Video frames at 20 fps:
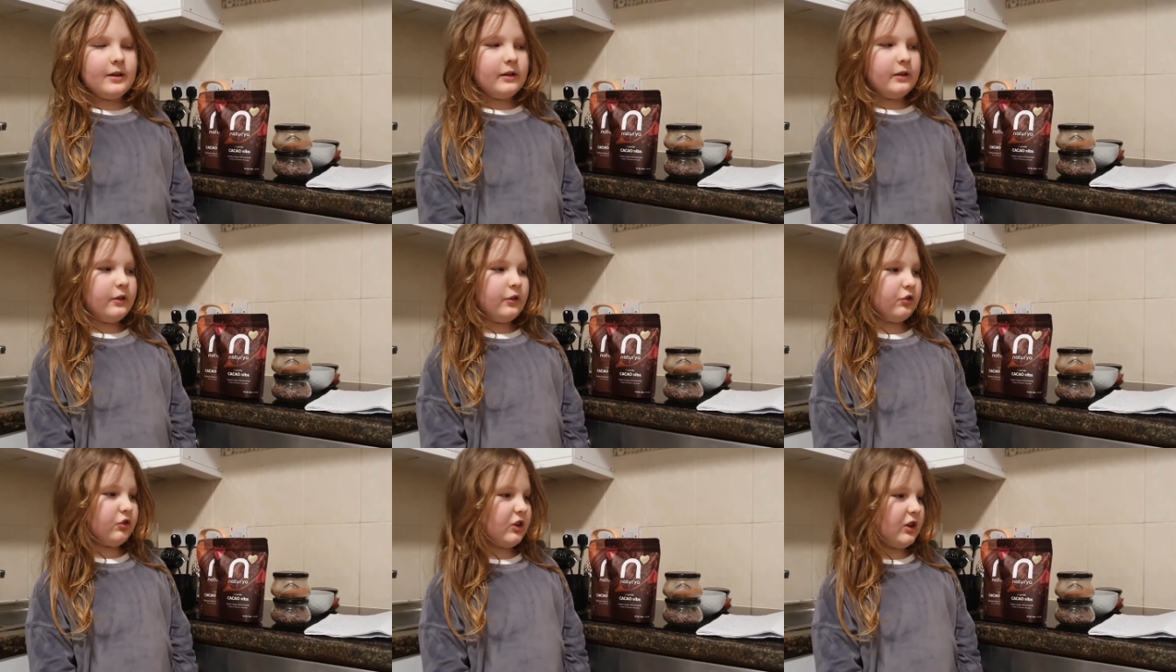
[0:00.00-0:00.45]

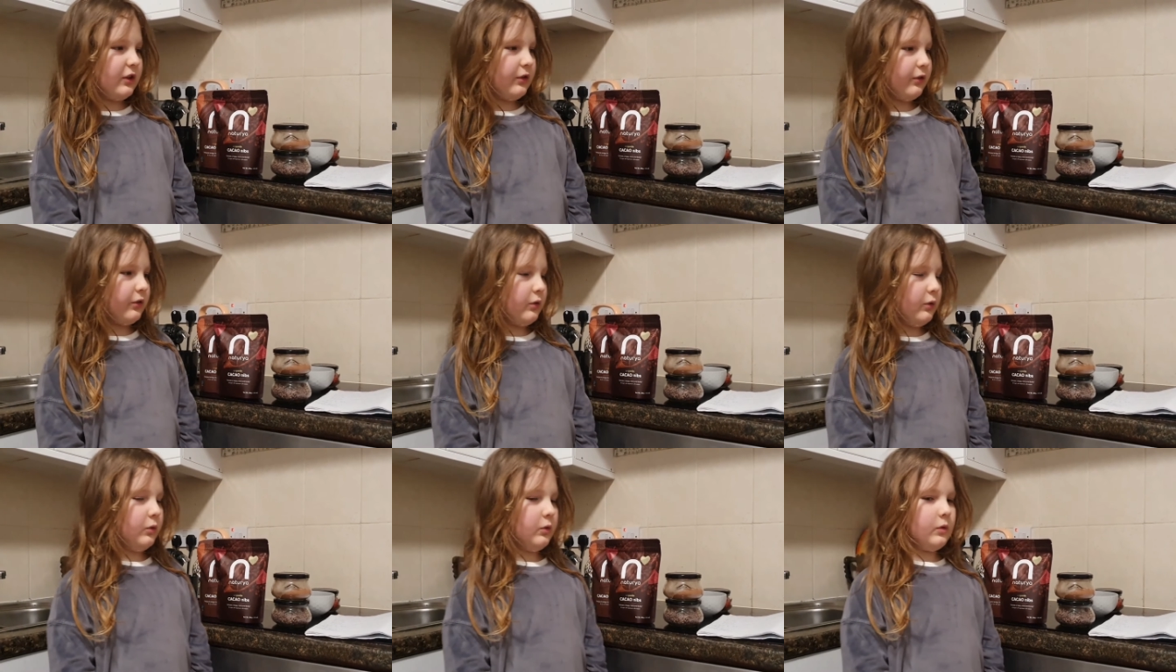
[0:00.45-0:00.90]
this town
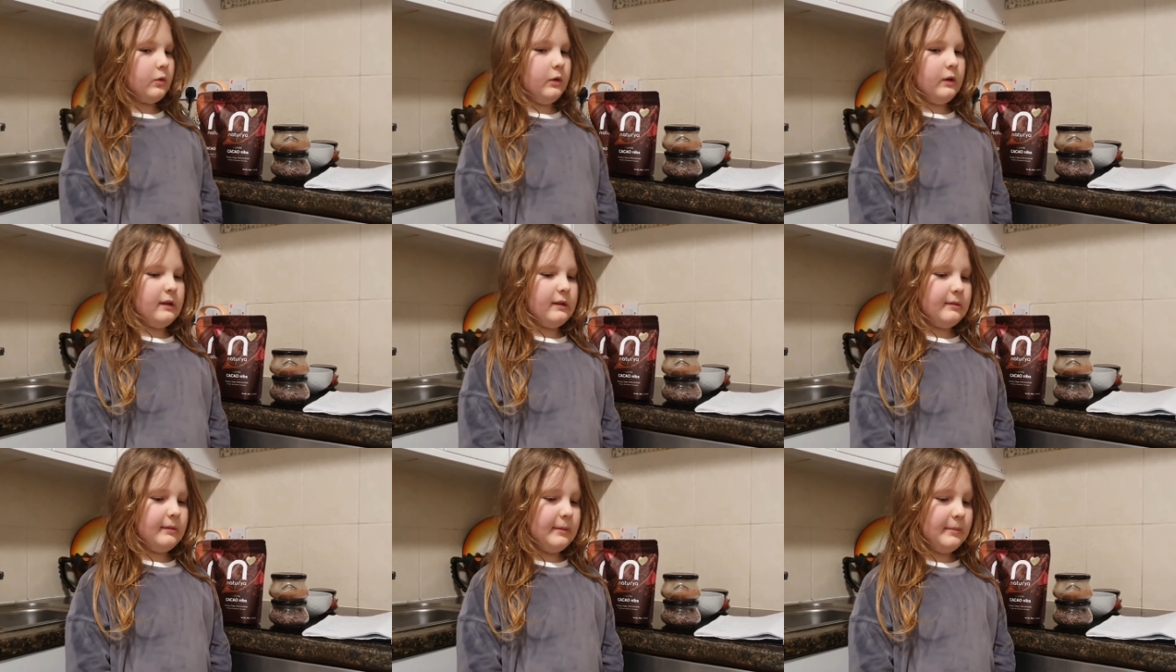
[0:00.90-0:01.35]
called
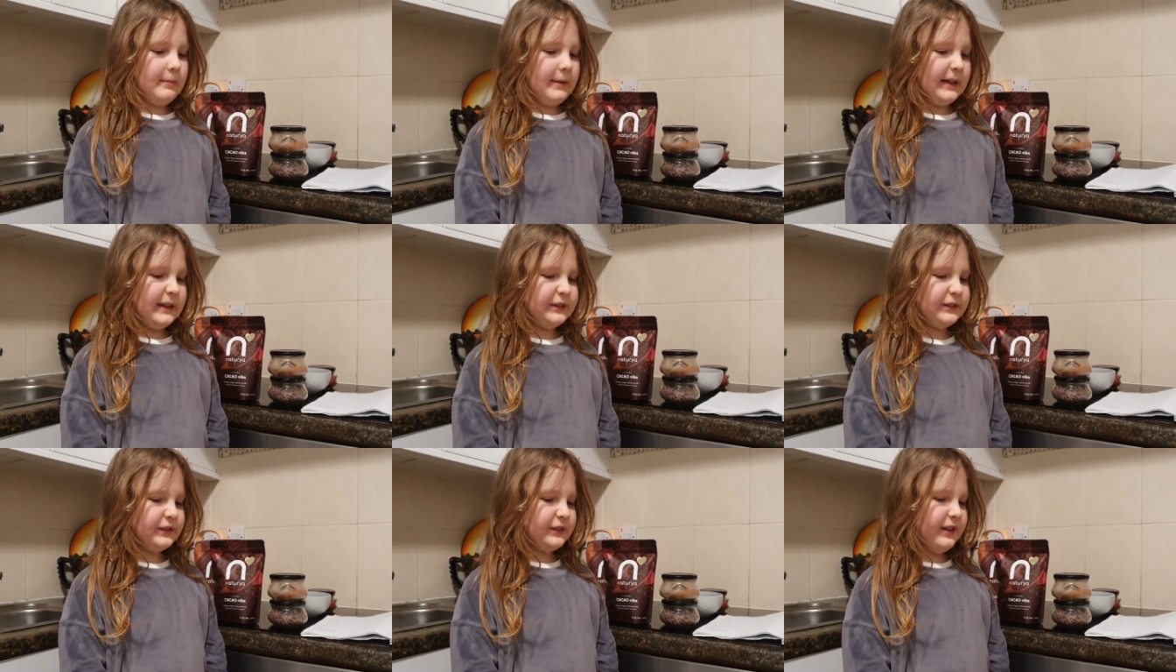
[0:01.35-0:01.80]
Kirkwood
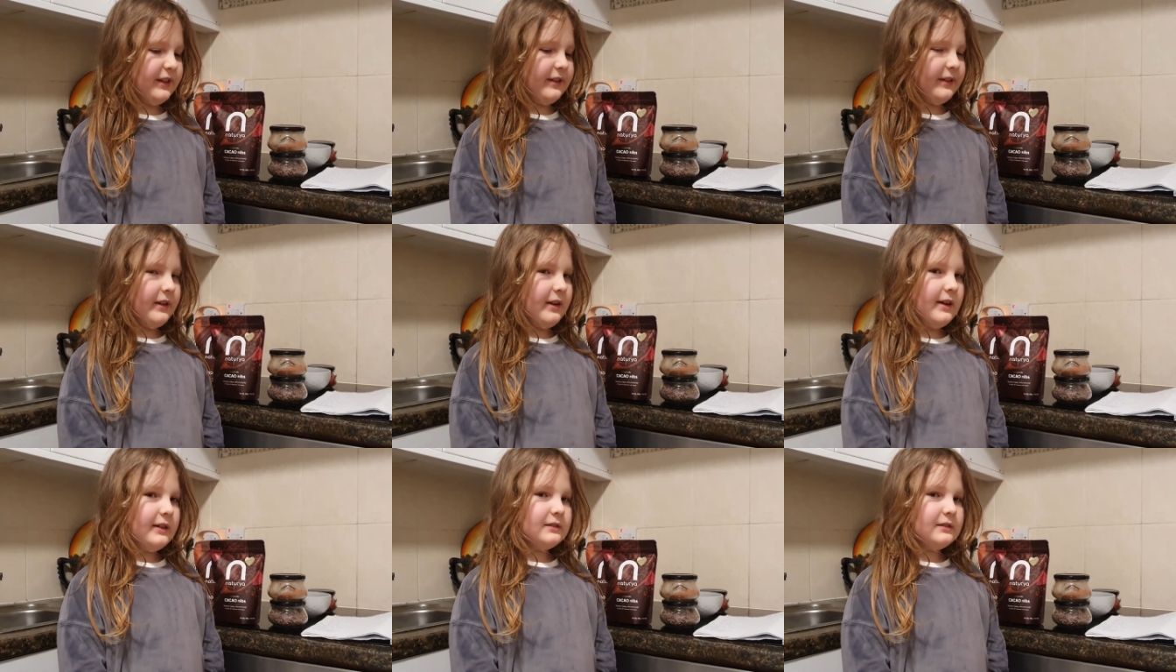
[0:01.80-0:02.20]
Bastian,